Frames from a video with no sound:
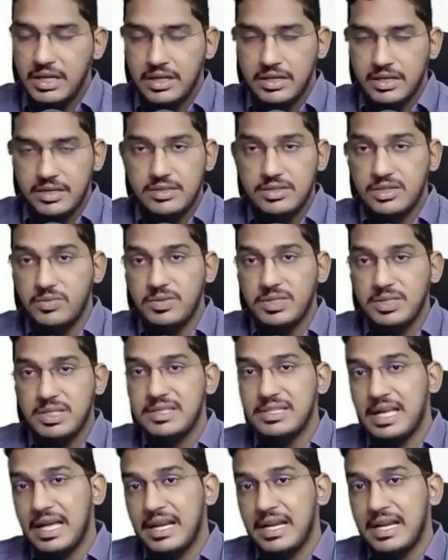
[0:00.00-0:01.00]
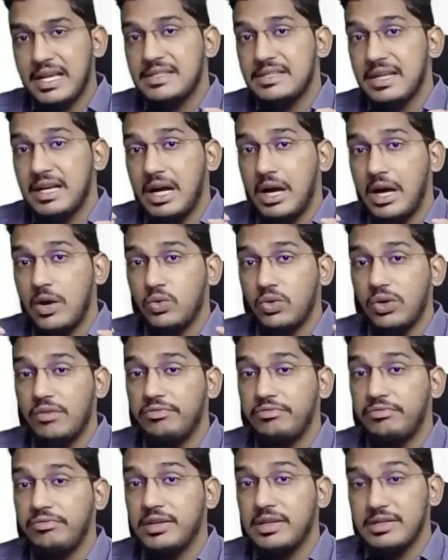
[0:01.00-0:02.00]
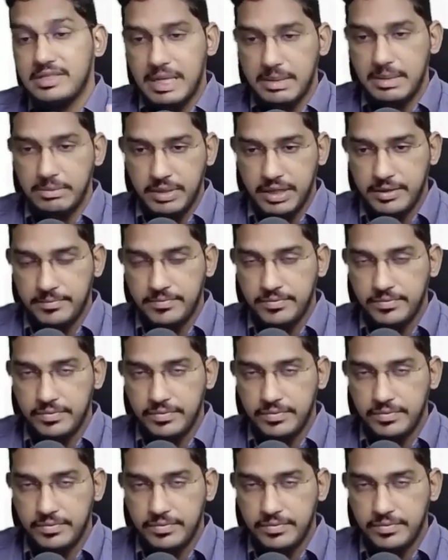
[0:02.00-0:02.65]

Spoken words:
Risk which is arising out of sampling.